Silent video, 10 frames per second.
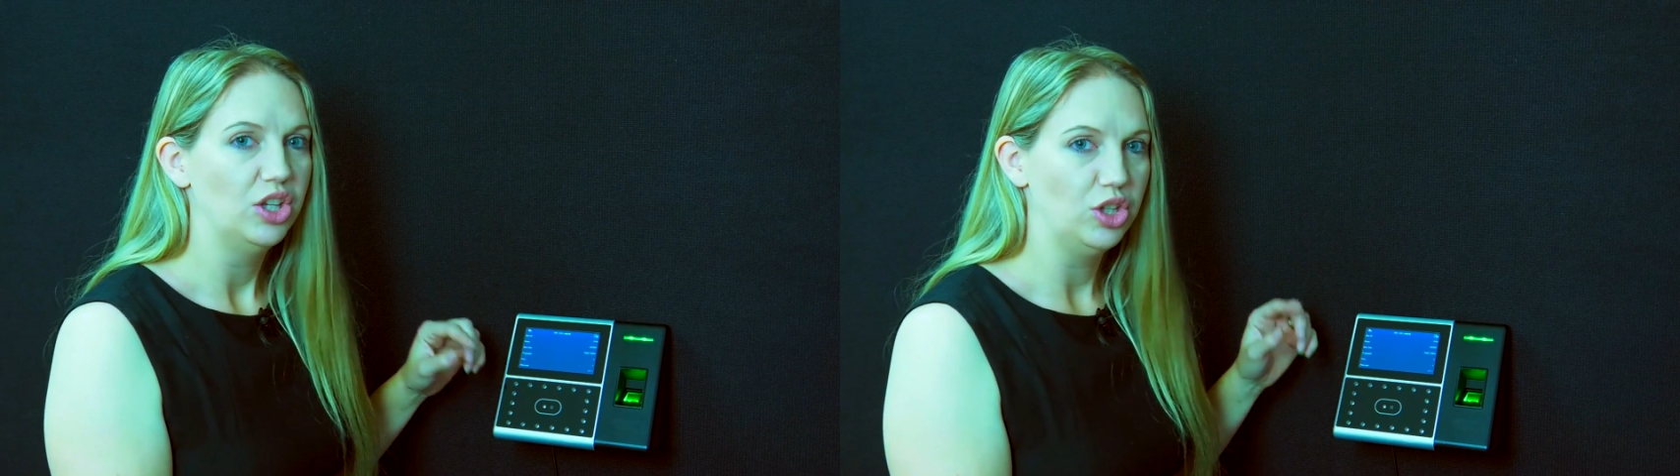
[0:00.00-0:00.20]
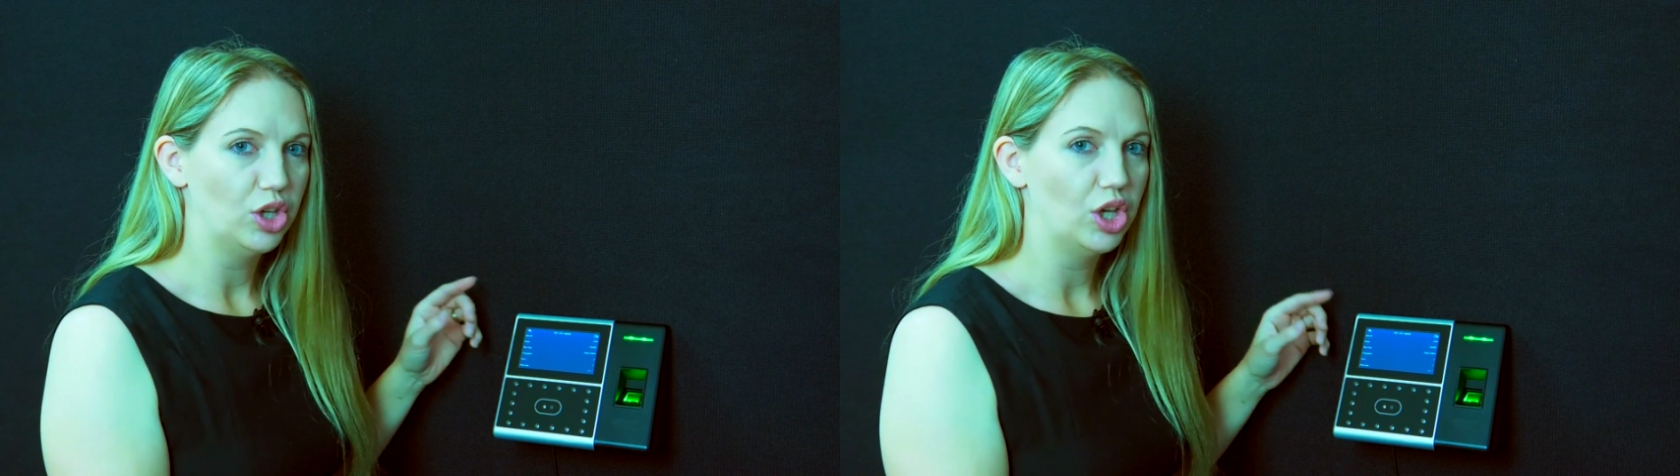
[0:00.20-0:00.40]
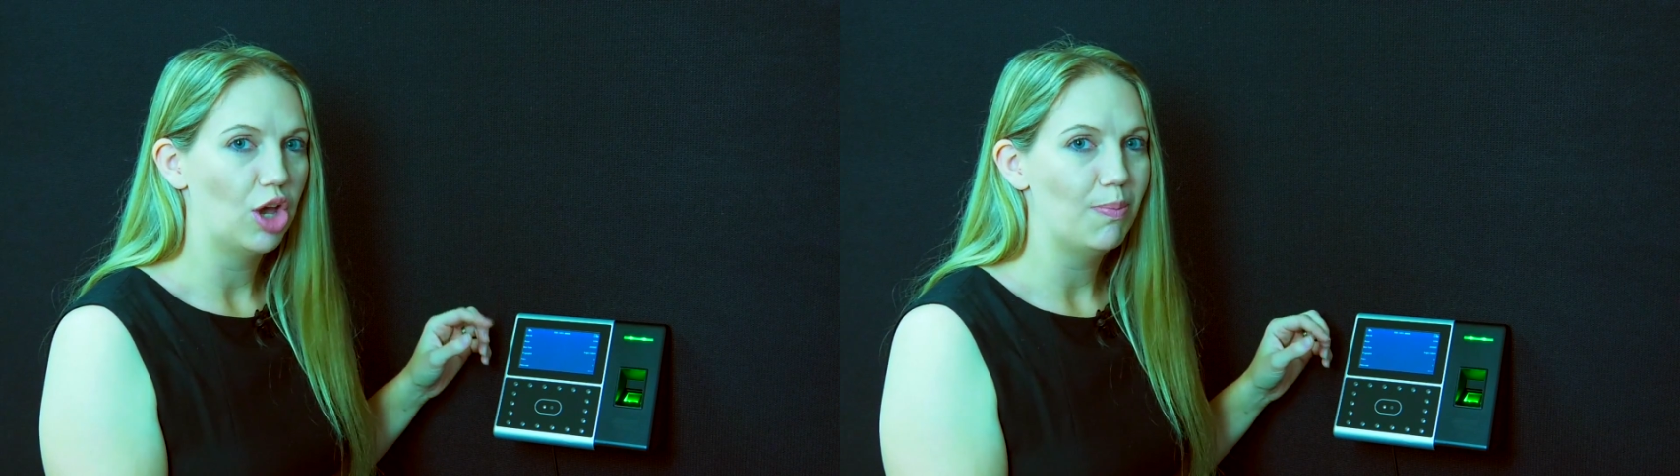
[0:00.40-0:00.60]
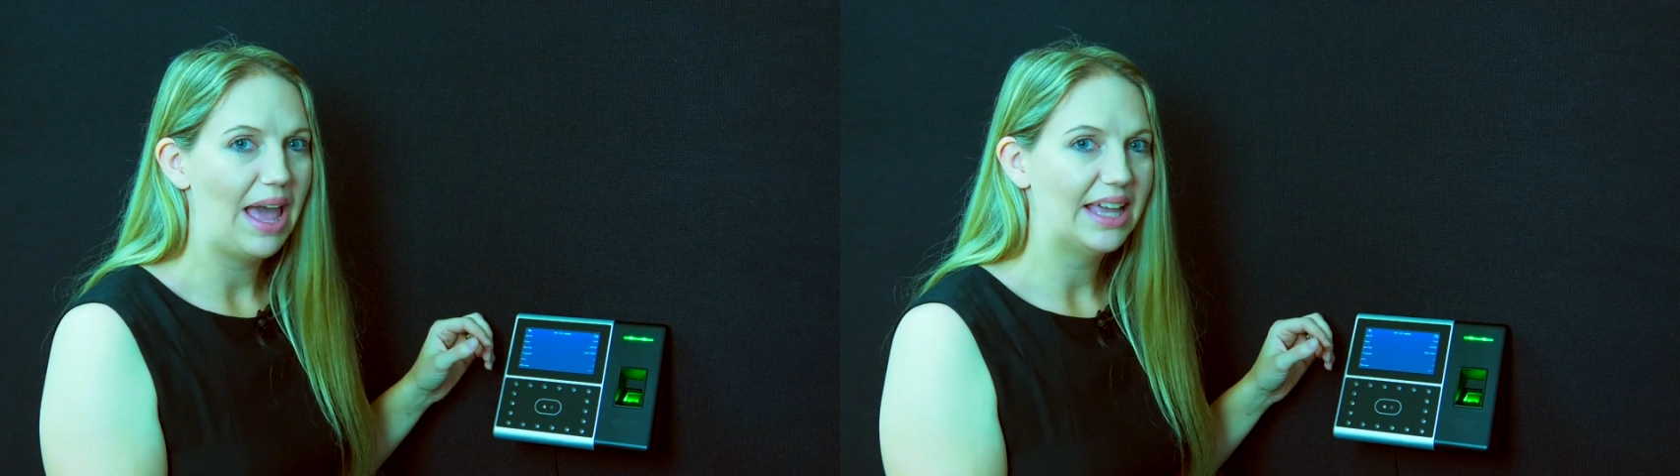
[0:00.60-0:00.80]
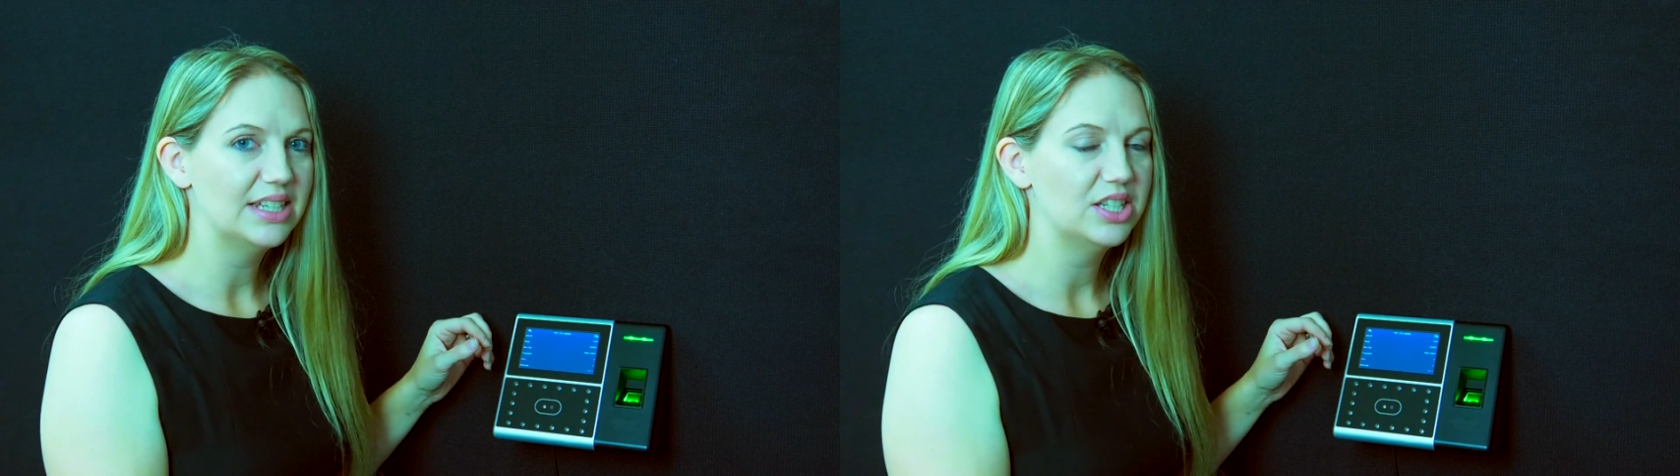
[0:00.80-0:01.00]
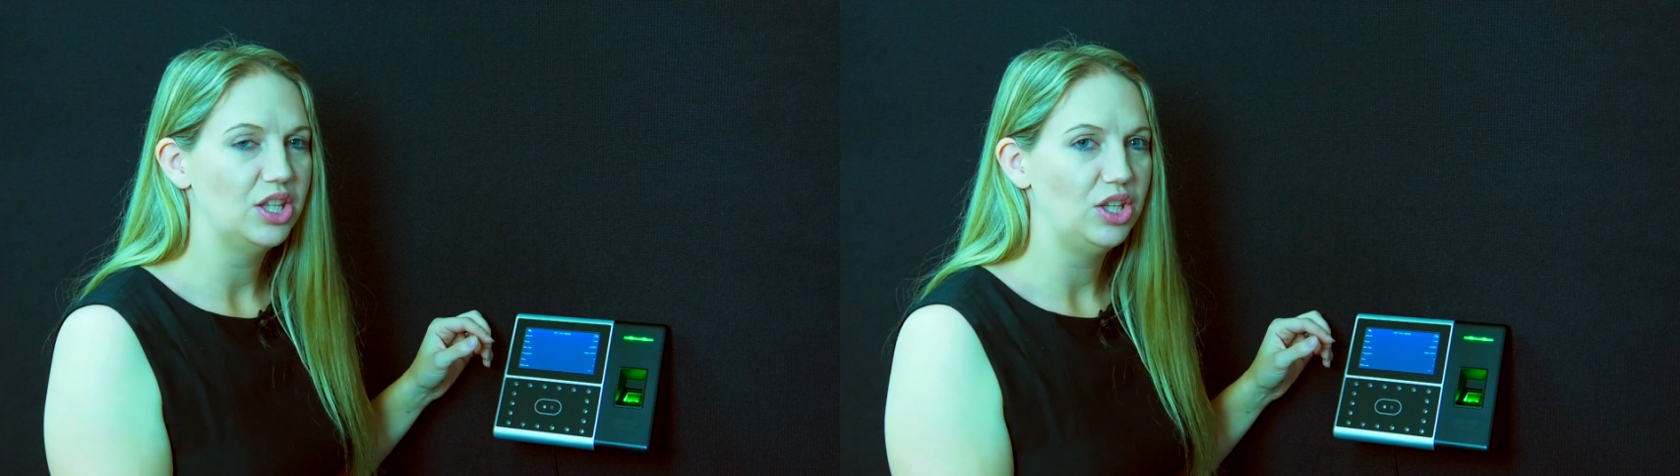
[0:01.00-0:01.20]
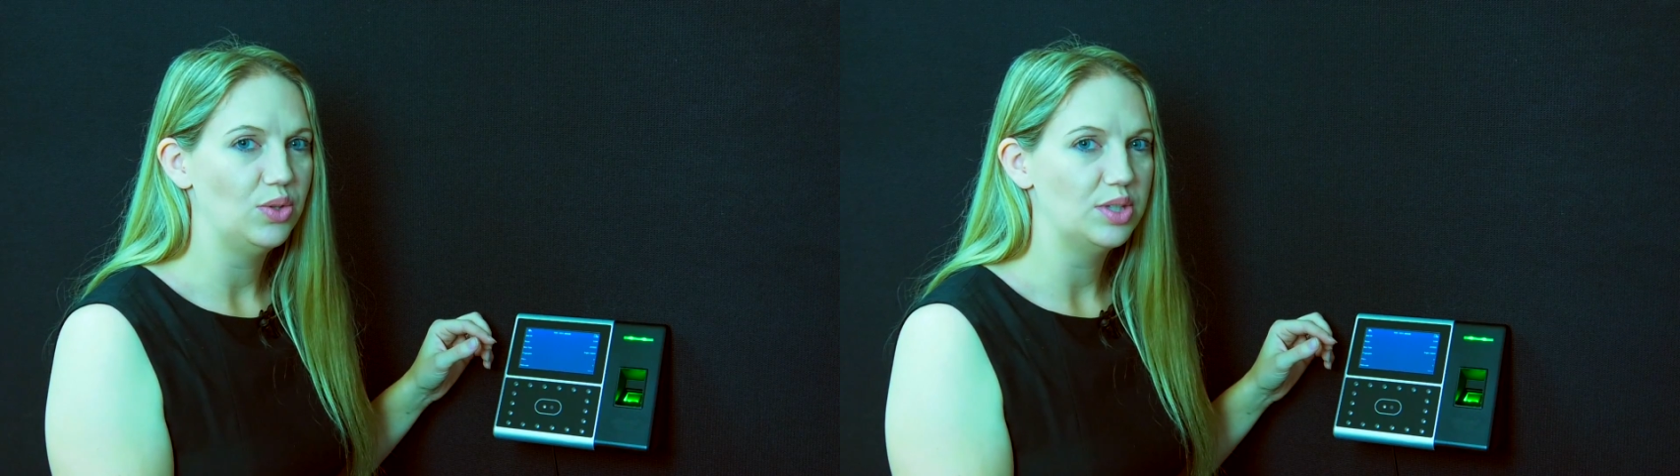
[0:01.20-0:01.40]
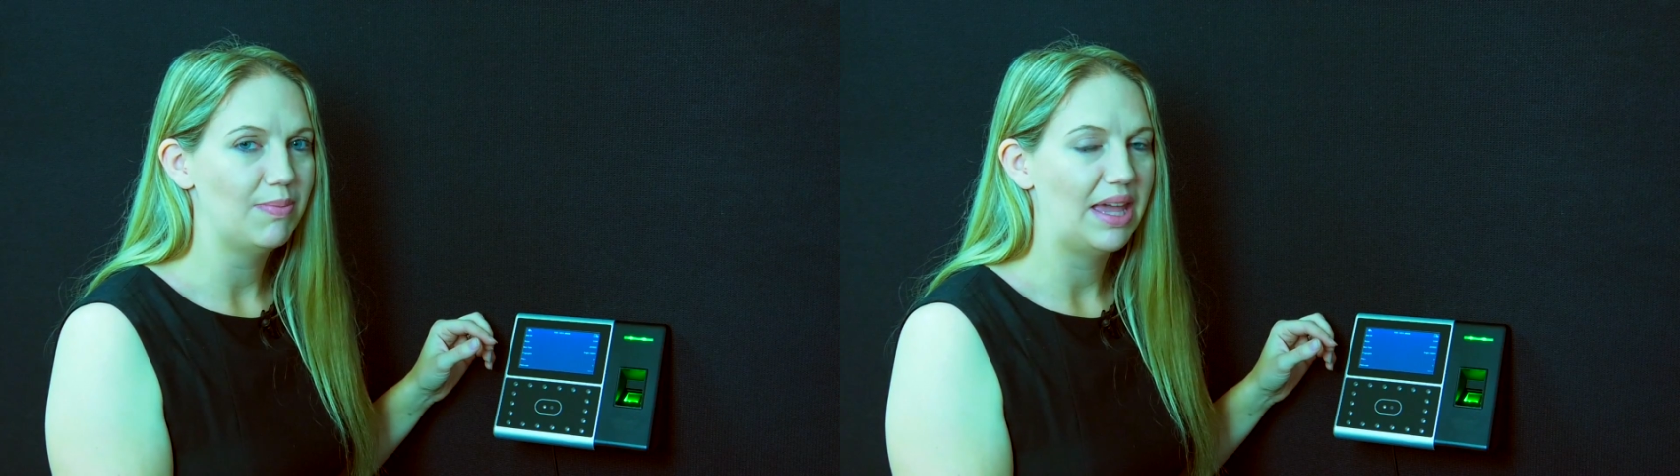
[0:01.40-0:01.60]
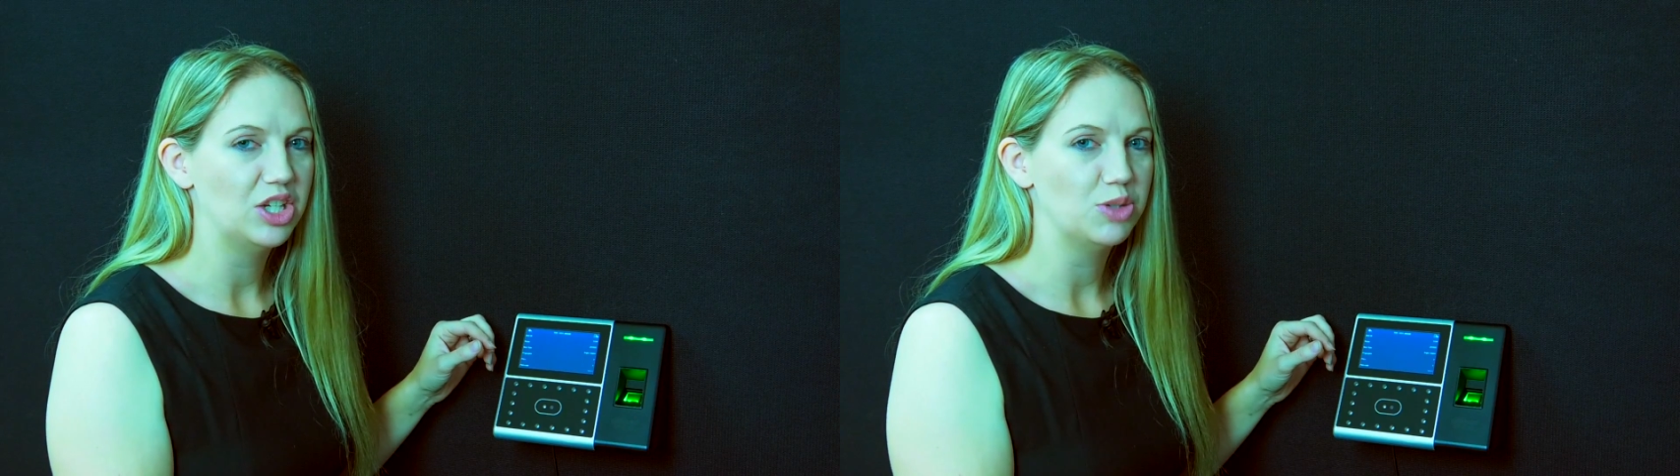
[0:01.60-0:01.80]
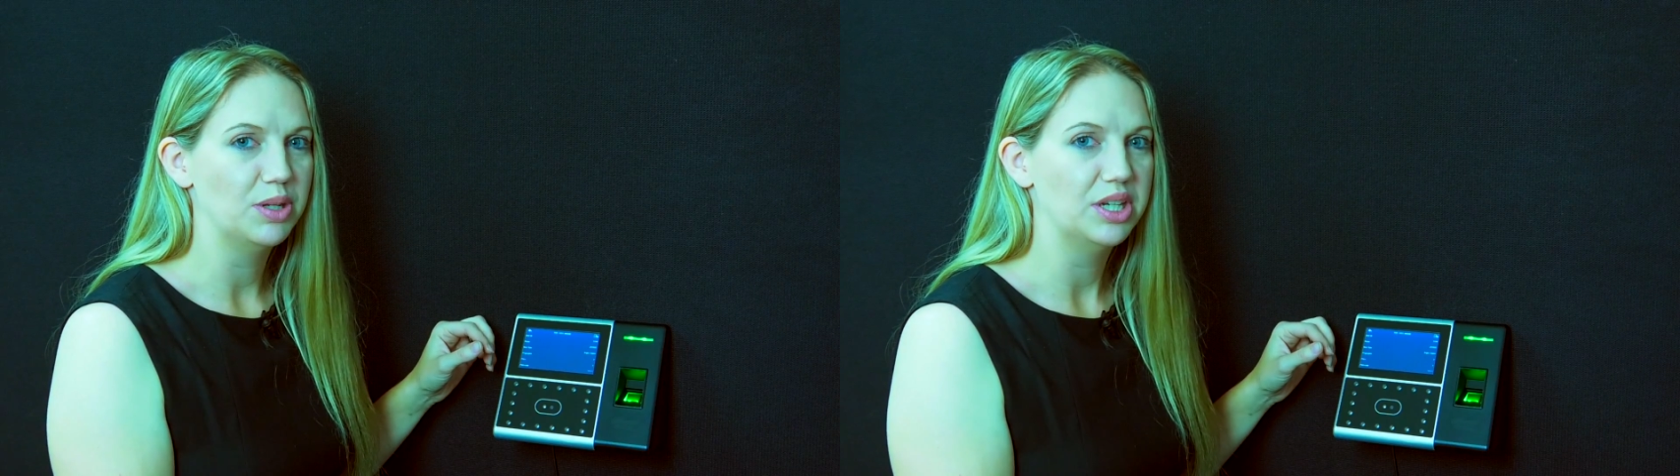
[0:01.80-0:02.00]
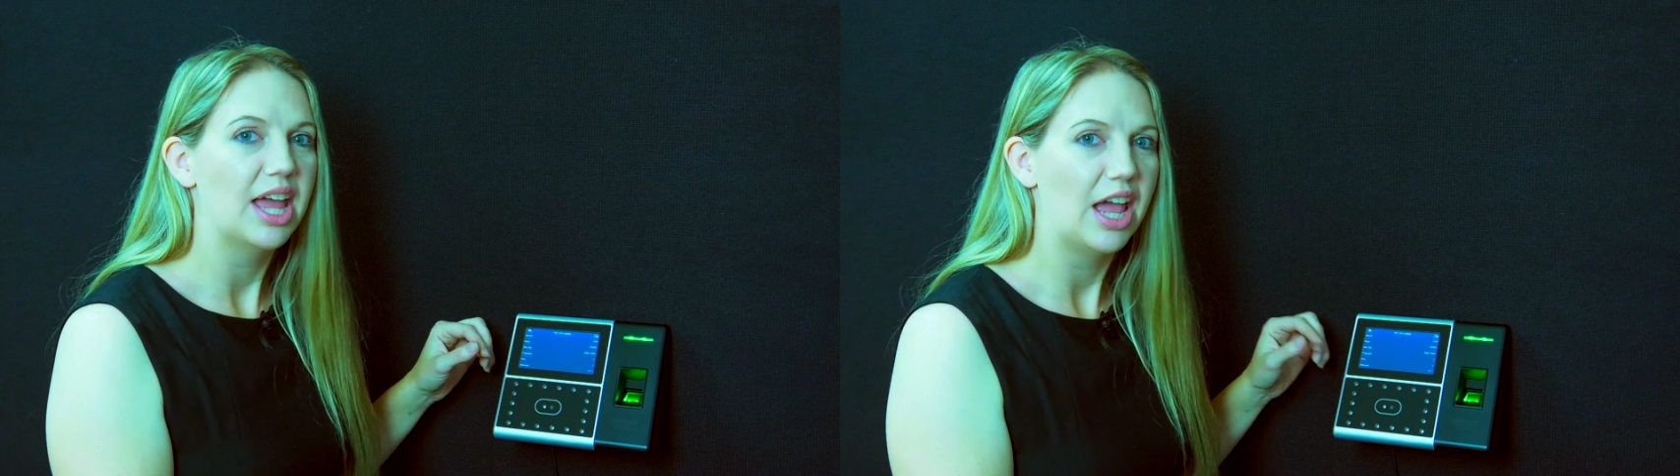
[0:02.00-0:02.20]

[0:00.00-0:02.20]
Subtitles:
you can go back into the user management